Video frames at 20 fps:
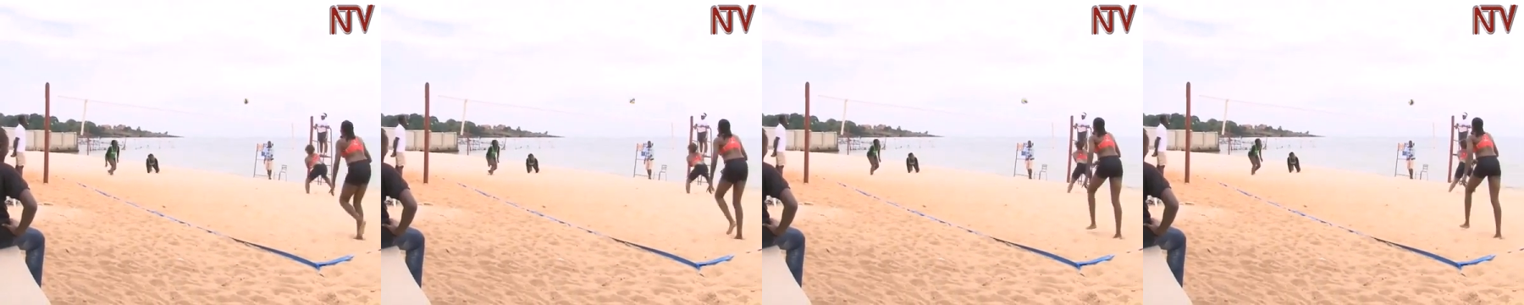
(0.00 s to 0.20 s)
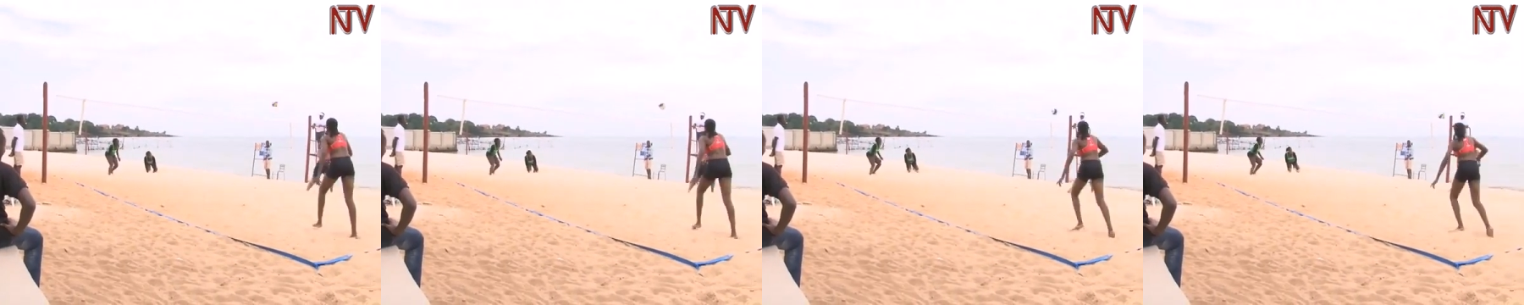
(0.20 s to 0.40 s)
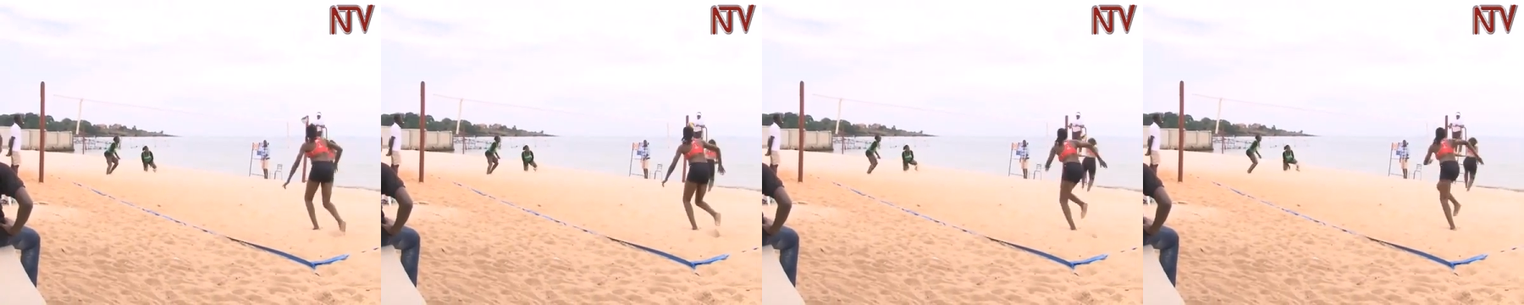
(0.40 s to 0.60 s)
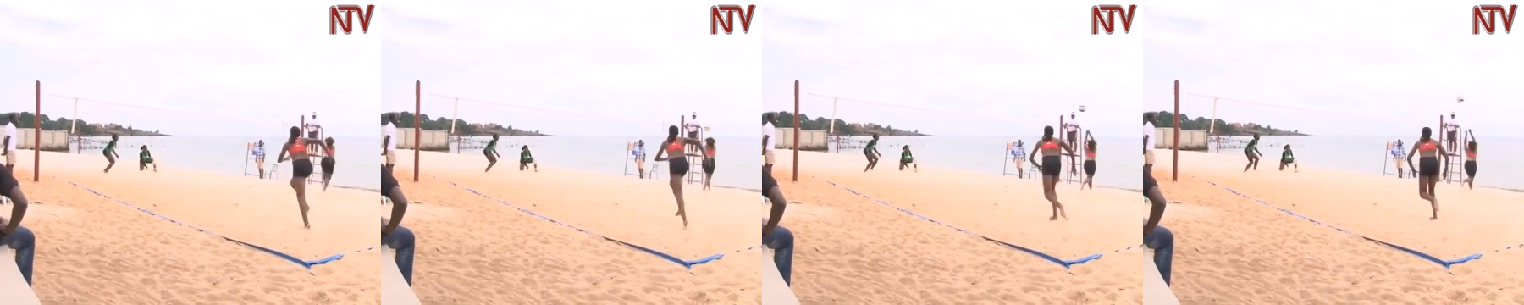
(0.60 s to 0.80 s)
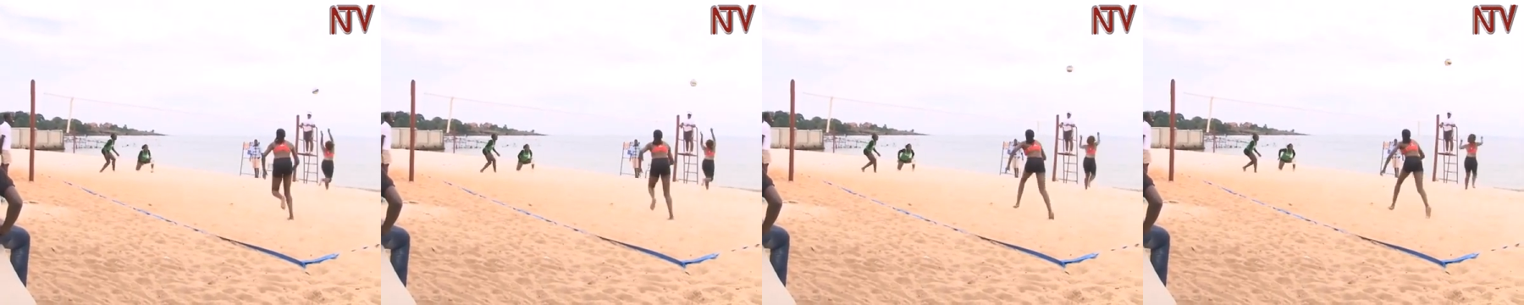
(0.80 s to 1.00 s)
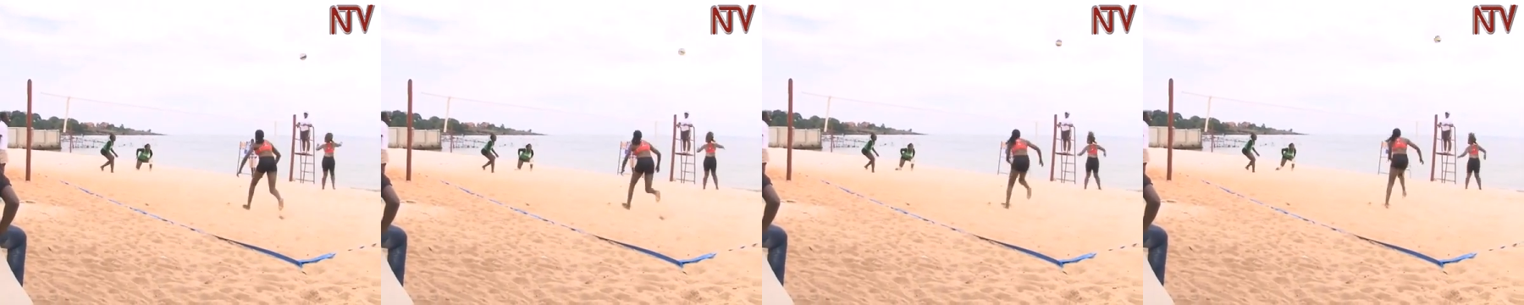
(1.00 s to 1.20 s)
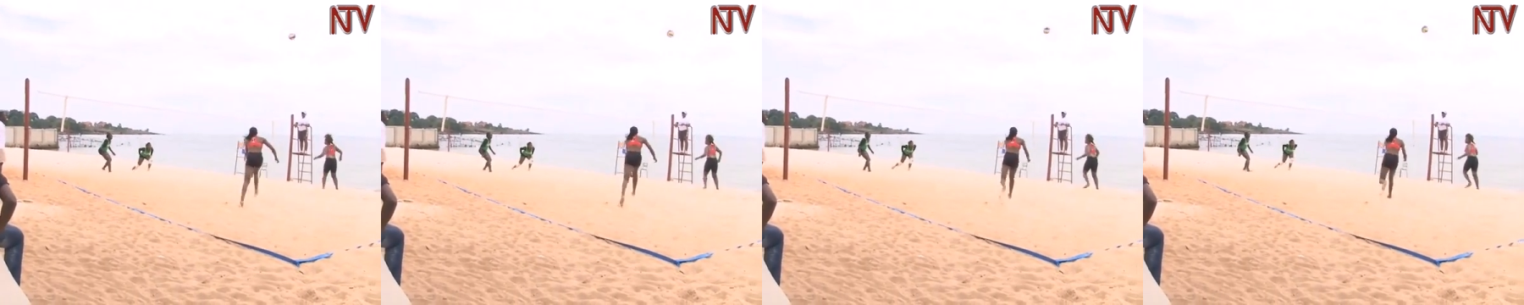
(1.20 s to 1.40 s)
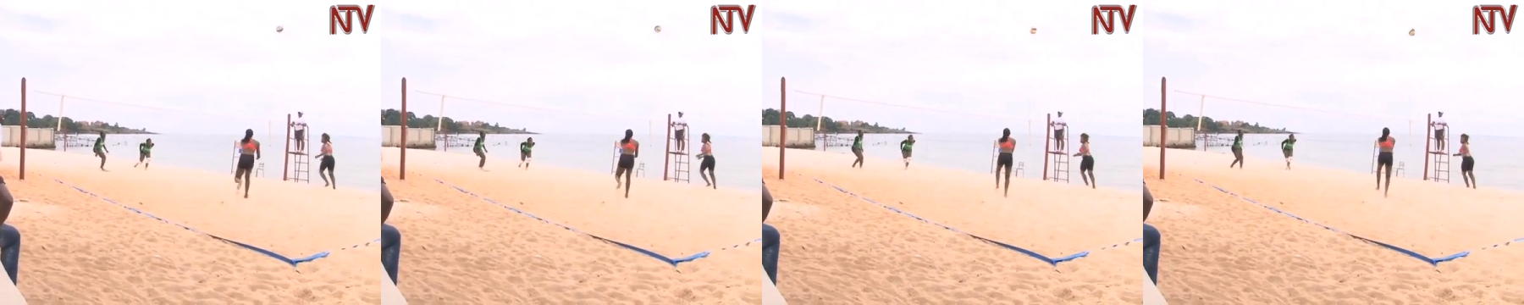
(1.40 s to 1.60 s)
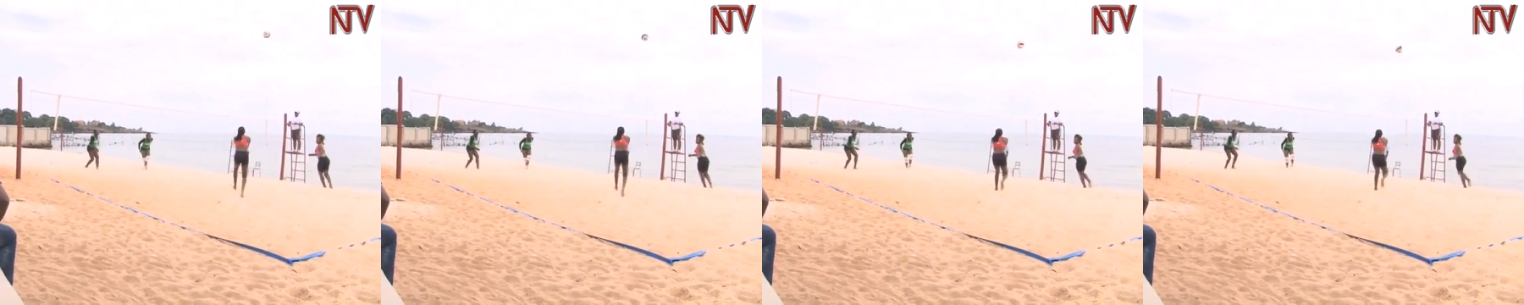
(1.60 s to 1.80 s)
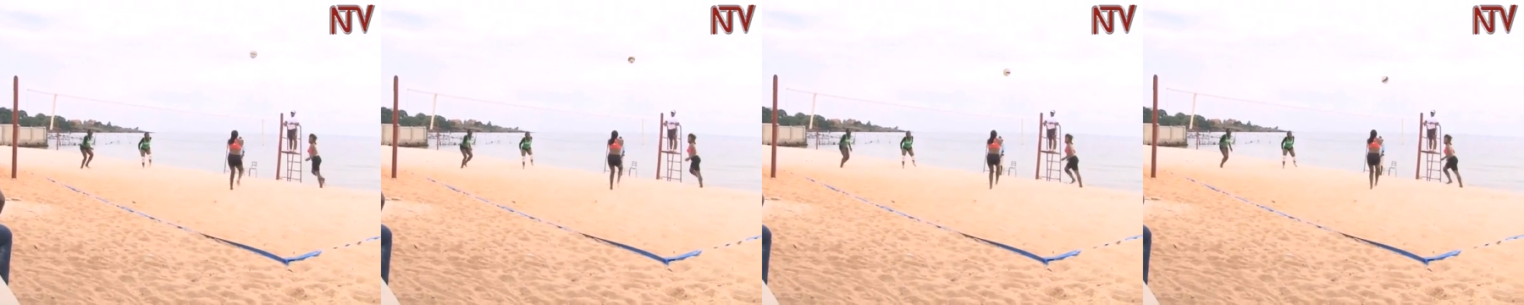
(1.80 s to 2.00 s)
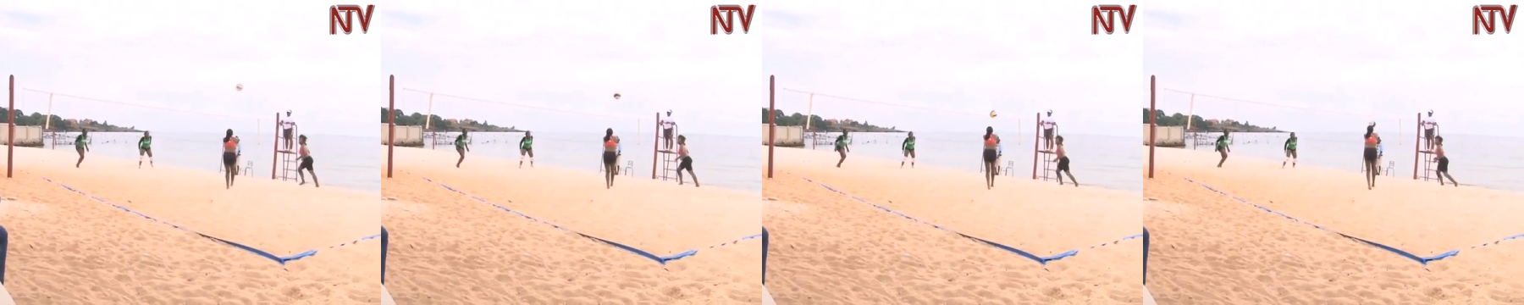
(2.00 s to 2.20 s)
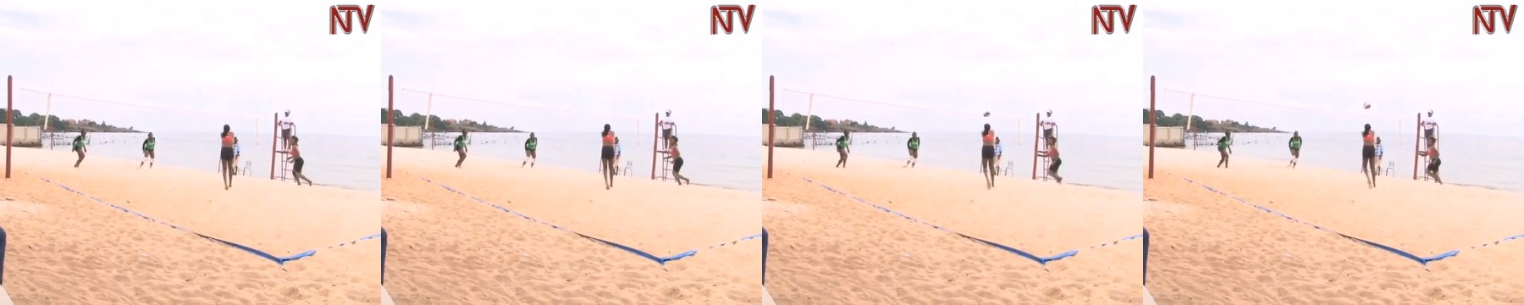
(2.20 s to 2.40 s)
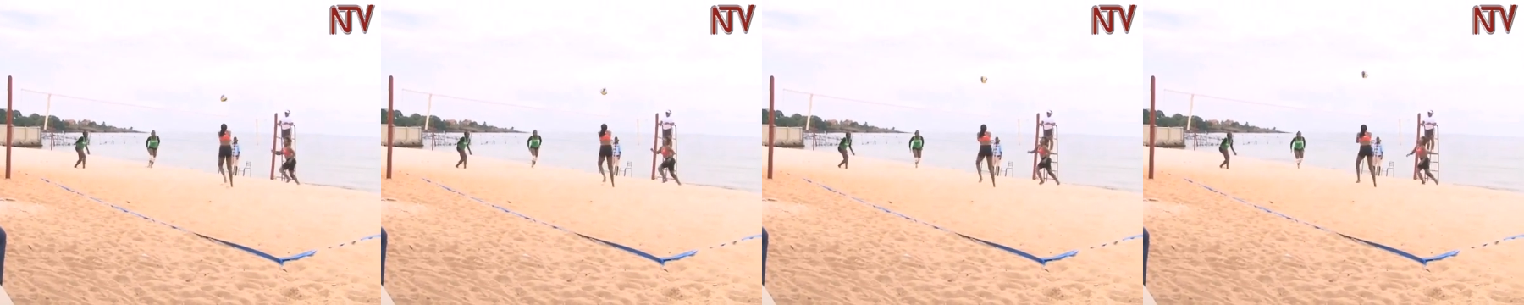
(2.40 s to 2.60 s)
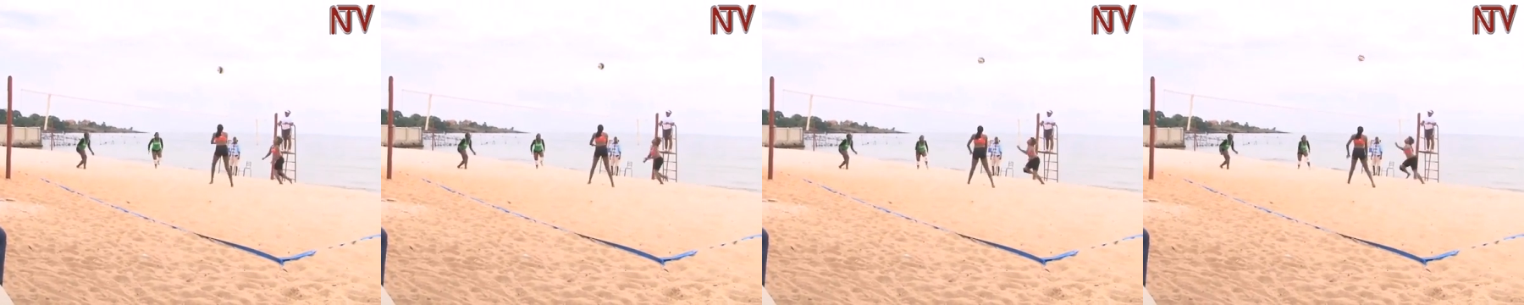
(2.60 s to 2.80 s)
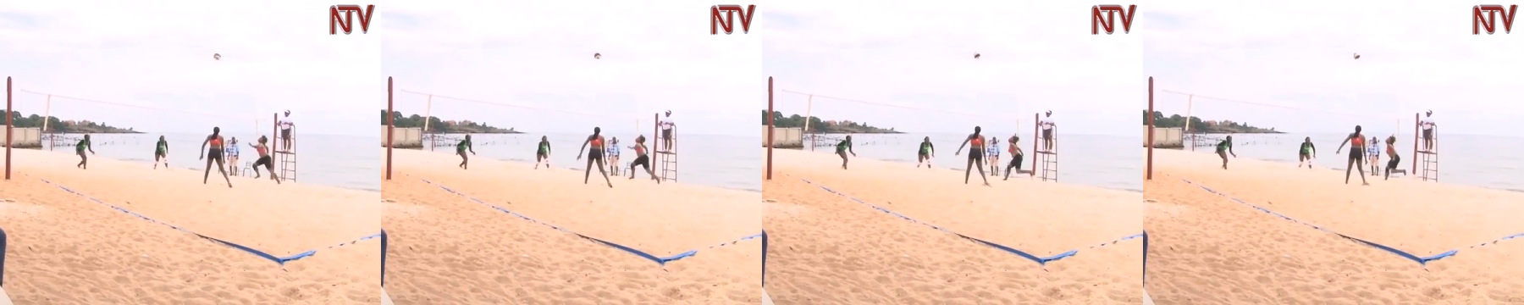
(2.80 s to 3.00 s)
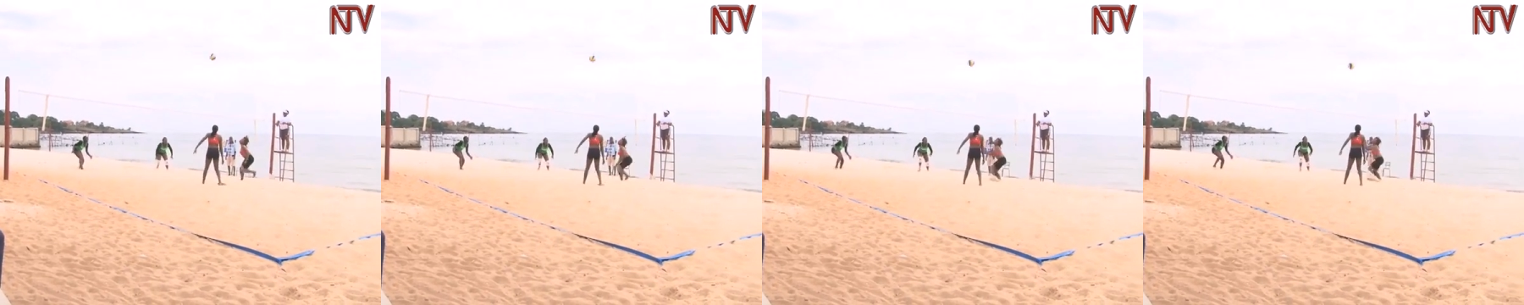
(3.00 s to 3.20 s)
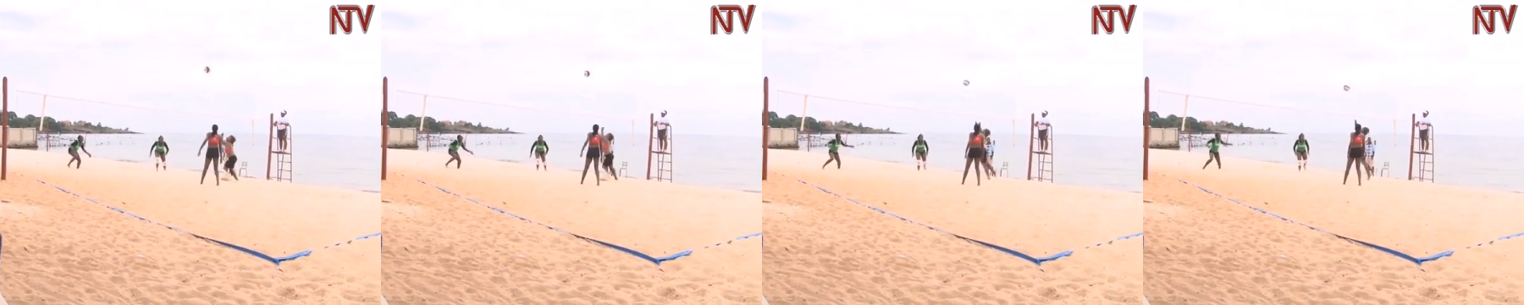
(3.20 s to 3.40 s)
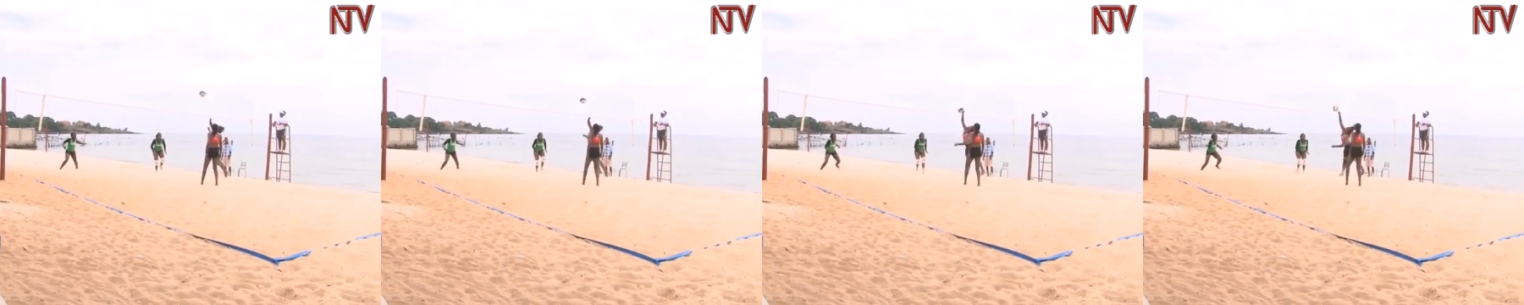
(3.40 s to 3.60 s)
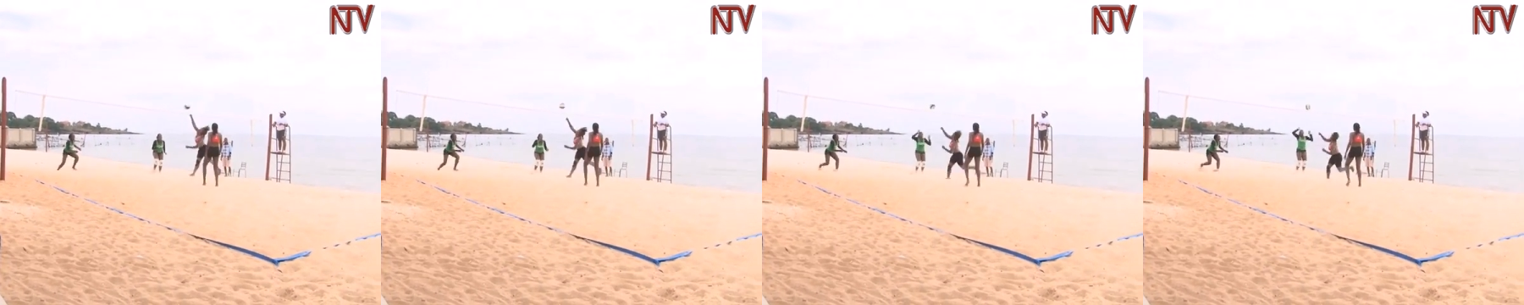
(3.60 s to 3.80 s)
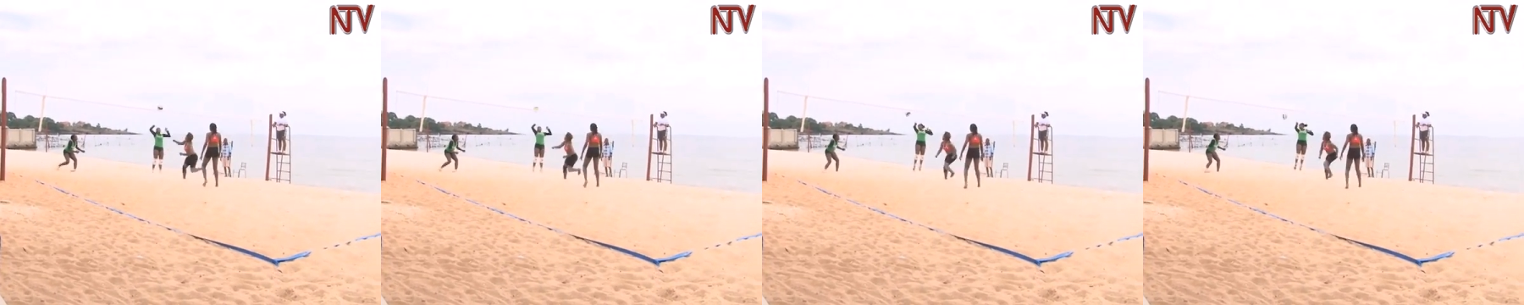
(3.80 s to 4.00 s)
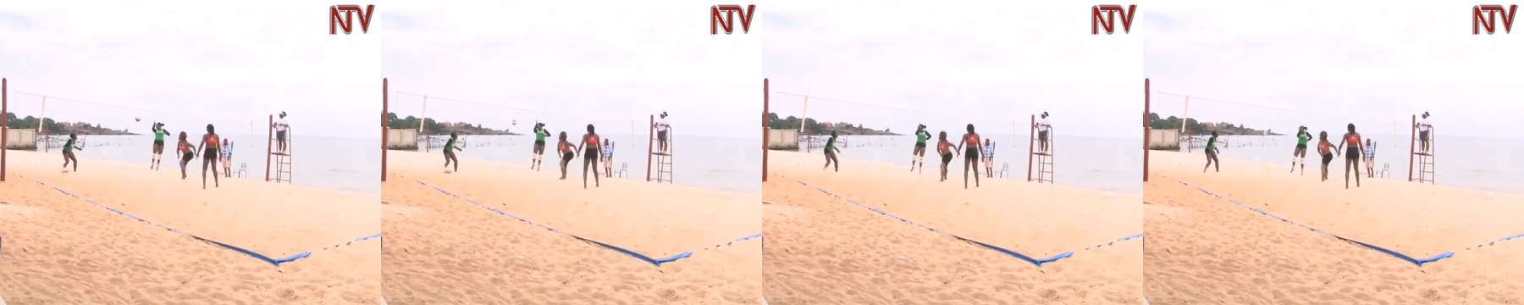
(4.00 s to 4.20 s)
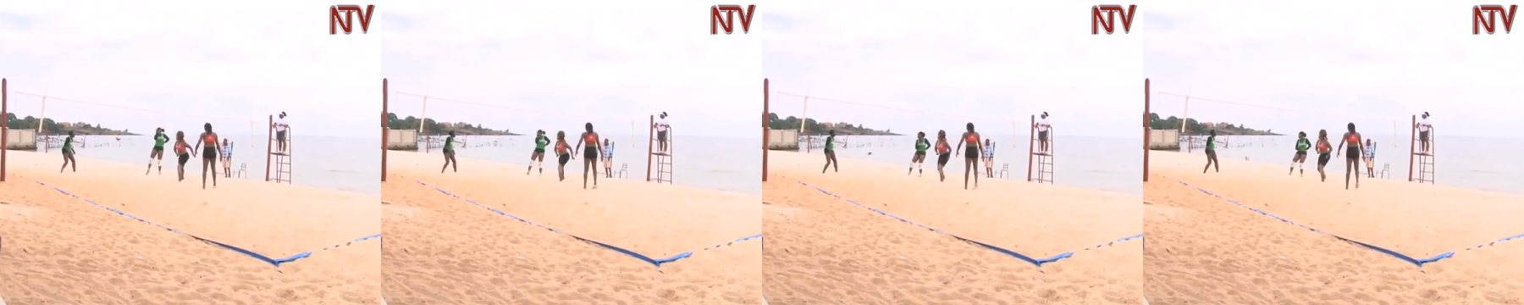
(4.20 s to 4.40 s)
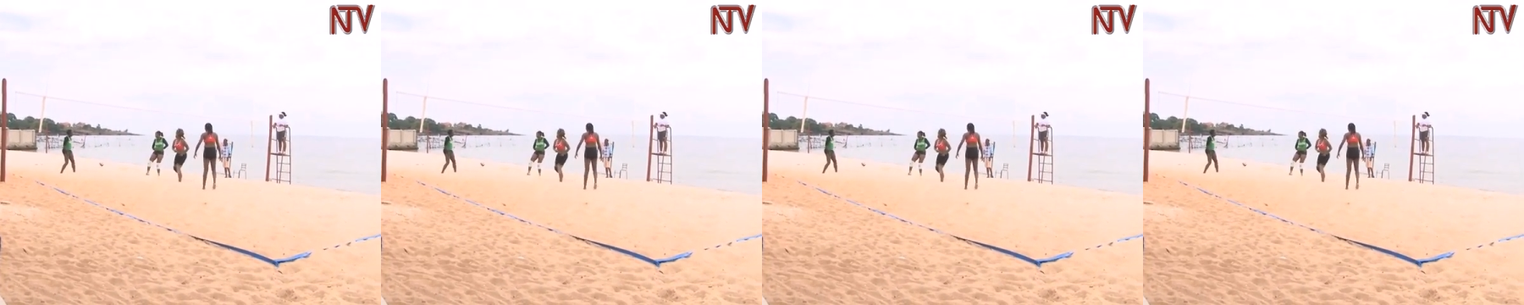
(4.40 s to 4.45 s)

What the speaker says: No face is visible, so there are no lips to read.